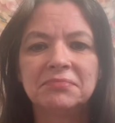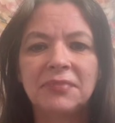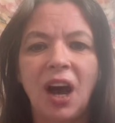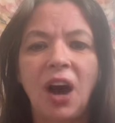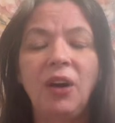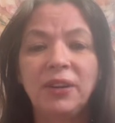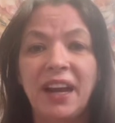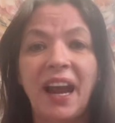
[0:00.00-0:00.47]

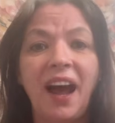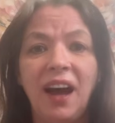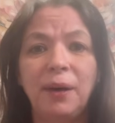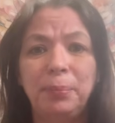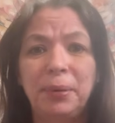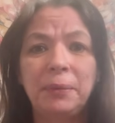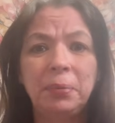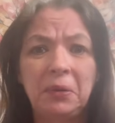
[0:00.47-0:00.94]
Oh,
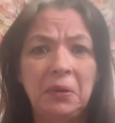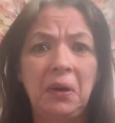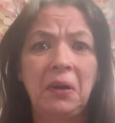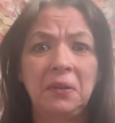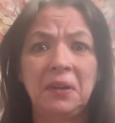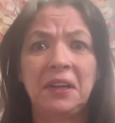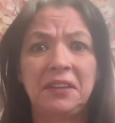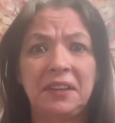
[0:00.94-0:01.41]
yeah. People
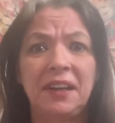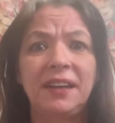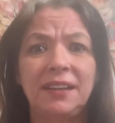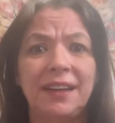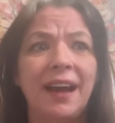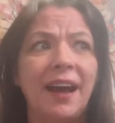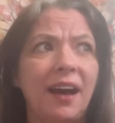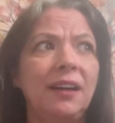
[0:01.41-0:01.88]
only
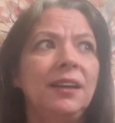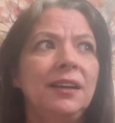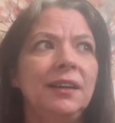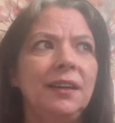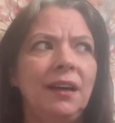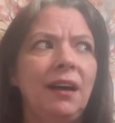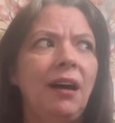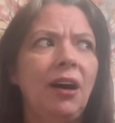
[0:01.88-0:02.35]
think, yeah.
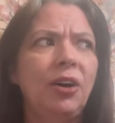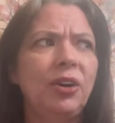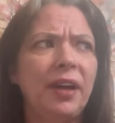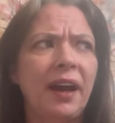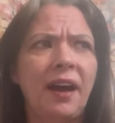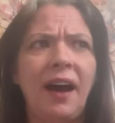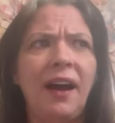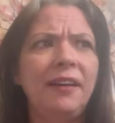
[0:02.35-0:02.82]
Oh,
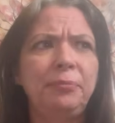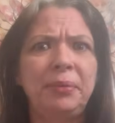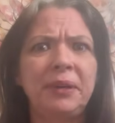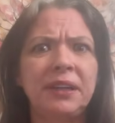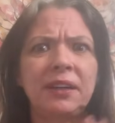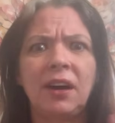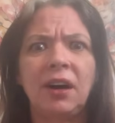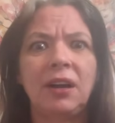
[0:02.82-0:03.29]
yeah. I've
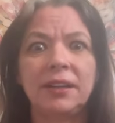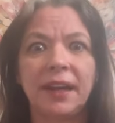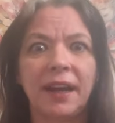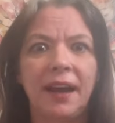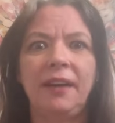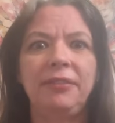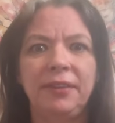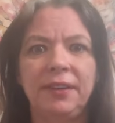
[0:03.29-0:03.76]
been called
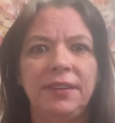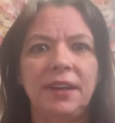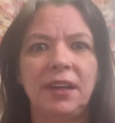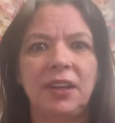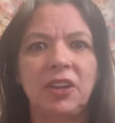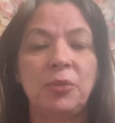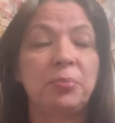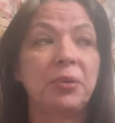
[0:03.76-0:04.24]

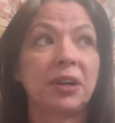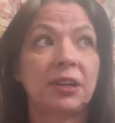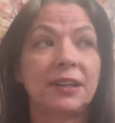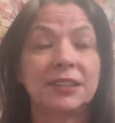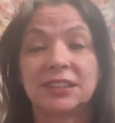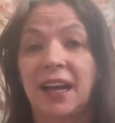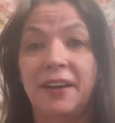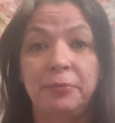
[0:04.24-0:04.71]
everything in the book
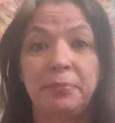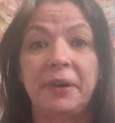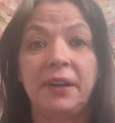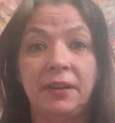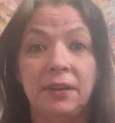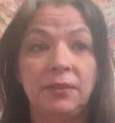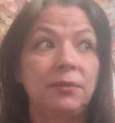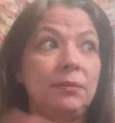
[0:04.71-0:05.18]
because I've
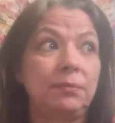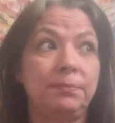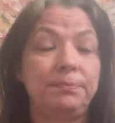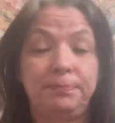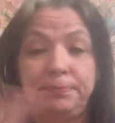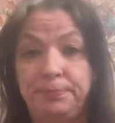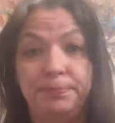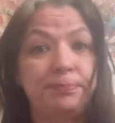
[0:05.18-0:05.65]
been
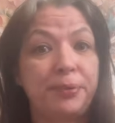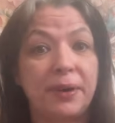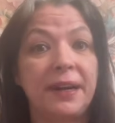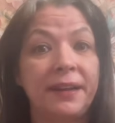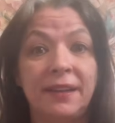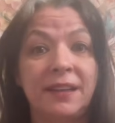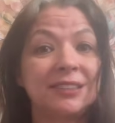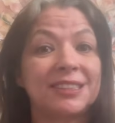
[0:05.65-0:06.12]

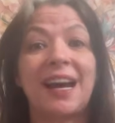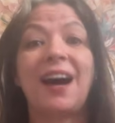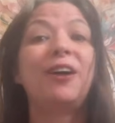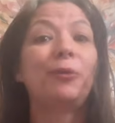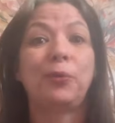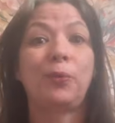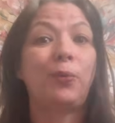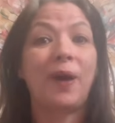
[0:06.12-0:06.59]
bringing this
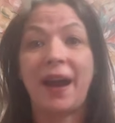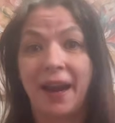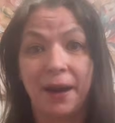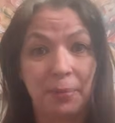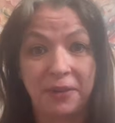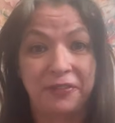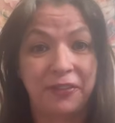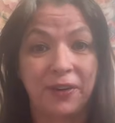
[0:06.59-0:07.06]
out
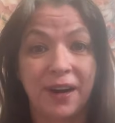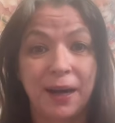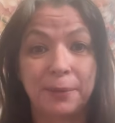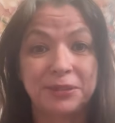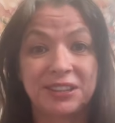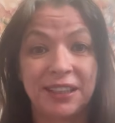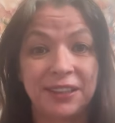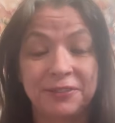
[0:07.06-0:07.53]
way before
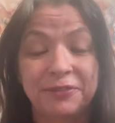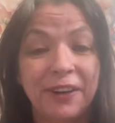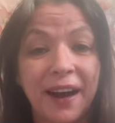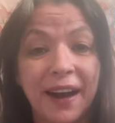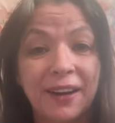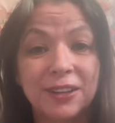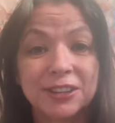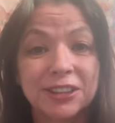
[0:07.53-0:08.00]
Epstein
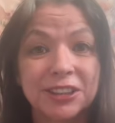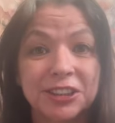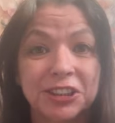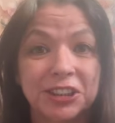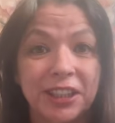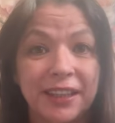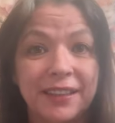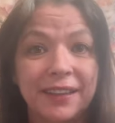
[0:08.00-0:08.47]
files and
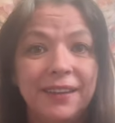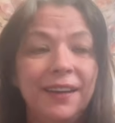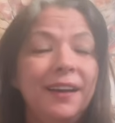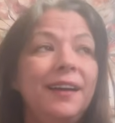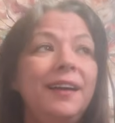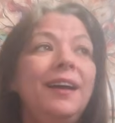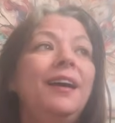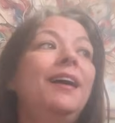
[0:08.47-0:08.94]
shit.
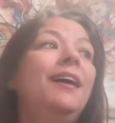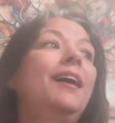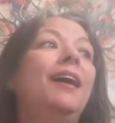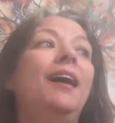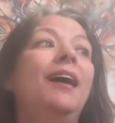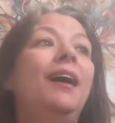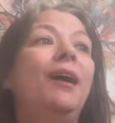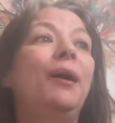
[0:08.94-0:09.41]

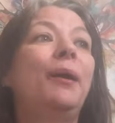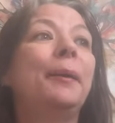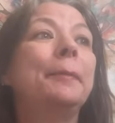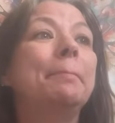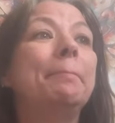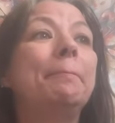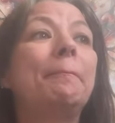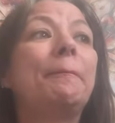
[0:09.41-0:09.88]

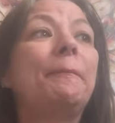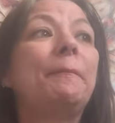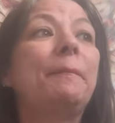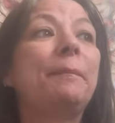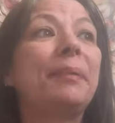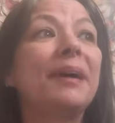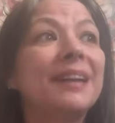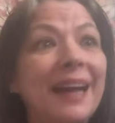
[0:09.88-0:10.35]

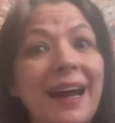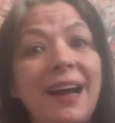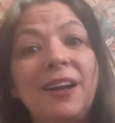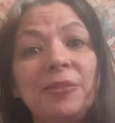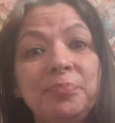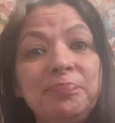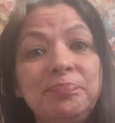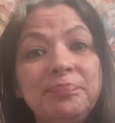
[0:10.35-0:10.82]
But
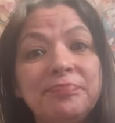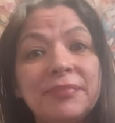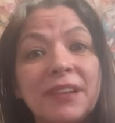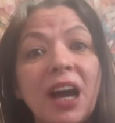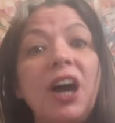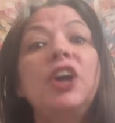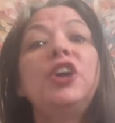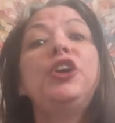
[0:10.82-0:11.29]
yeah,
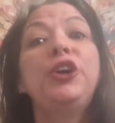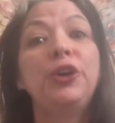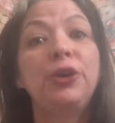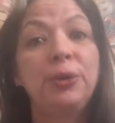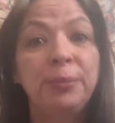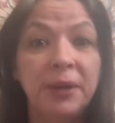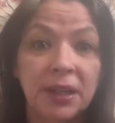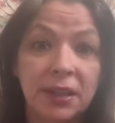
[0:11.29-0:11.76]
a
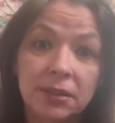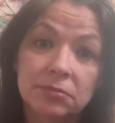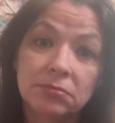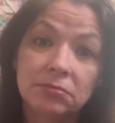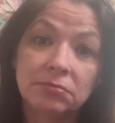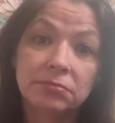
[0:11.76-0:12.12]
human.